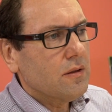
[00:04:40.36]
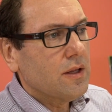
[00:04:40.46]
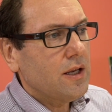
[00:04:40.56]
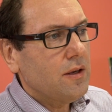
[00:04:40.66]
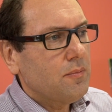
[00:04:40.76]

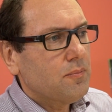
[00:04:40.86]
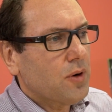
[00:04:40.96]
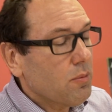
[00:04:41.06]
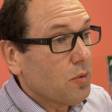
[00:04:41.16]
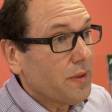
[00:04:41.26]
The
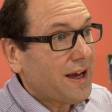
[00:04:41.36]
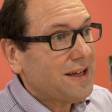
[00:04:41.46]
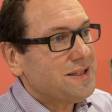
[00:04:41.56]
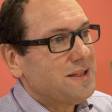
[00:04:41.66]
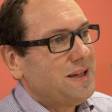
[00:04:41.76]
problem with
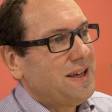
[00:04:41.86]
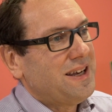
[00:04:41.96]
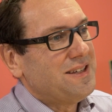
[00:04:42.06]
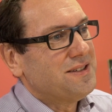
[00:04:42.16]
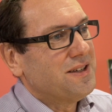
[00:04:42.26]
that
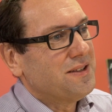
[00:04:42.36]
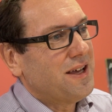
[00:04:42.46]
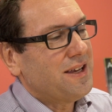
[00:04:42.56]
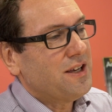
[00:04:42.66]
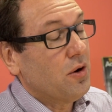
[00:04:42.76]
is that
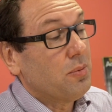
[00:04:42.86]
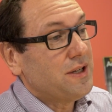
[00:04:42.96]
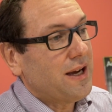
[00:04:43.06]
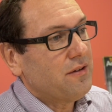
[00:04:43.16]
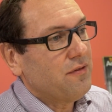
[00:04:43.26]
they go up and
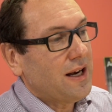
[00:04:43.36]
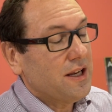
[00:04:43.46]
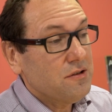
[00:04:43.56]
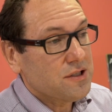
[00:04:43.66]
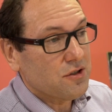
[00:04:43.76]
down in
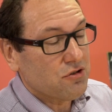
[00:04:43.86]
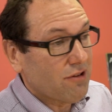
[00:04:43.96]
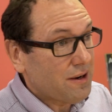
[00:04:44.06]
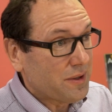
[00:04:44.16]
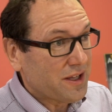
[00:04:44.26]
value, so it's
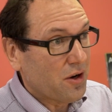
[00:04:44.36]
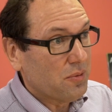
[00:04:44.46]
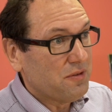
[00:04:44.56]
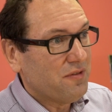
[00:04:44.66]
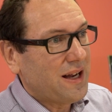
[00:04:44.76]
great when they go
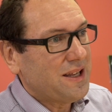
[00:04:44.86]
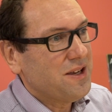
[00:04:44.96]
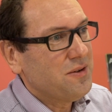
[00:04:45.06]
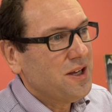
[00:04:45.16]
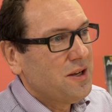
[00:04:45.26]
up in
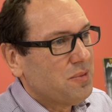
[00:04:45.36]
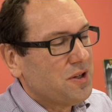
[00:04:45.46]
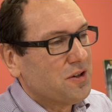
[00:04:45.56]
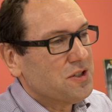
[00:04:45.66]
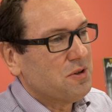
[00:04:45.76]
value, but
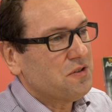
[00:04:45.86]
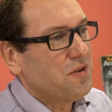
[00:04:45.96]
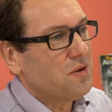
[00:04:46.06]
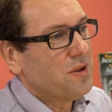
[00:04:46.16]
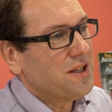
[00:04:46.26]
not so much
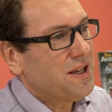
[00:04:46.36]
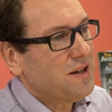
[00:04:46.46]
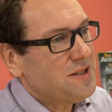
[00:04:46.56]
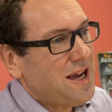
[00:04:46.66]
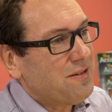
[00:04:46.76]
fun when they
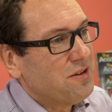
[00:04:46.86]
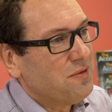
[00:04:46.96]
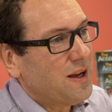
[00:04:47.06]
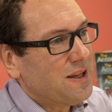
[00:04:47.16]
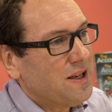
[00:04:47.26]
go down in
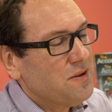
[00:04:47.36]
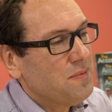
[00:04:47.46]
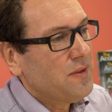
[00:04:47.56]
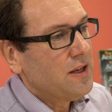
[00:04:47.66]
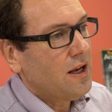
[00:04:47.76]
value.
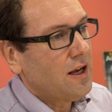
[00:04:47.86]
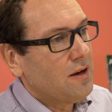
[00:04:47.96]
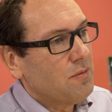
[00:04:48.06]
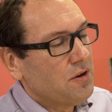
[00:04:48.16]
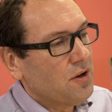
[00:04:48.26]

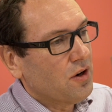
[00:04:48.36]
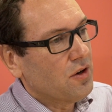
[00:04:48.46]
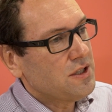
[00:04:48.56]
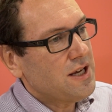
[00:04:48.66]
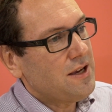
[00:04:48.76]
And on
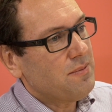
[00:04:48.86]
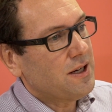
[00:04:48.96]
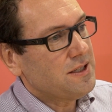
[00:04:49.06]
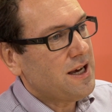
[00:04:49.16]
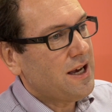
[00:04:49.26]
a day
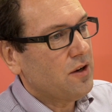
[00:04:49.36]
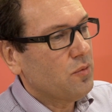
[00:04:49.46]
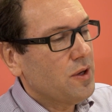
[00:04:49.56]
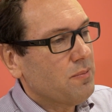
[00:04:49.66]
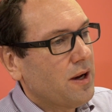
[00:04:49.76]
by day and
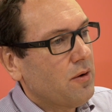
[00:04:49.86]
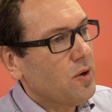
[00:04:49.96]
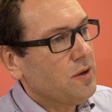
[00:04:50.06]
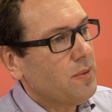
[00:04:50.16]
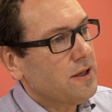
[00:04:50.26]
week by
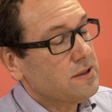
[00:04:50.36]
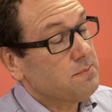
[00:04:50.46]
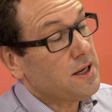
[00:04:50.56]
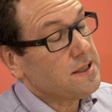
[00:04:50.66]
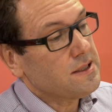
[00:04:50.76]
week
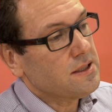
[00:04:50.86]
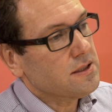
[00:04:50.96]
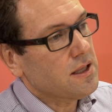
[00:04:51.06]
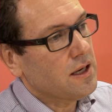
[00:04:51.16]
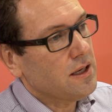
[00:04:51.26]
basis,
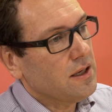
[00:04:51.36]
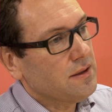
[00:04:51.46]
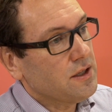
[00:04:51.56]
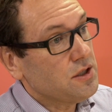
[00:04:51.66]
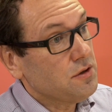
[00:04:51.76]

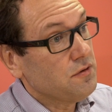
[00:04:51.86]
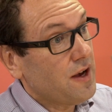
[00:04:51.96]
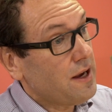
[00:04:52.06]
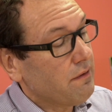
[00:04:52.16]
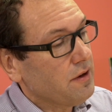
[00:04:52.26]
they do
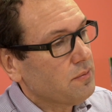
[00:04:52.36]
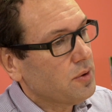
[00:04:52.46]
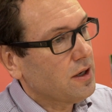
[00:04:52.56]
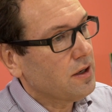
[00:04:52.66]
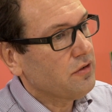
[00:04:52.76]
vary in
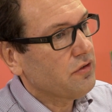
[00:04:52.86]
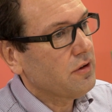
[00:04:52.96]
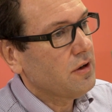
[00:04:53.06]
price.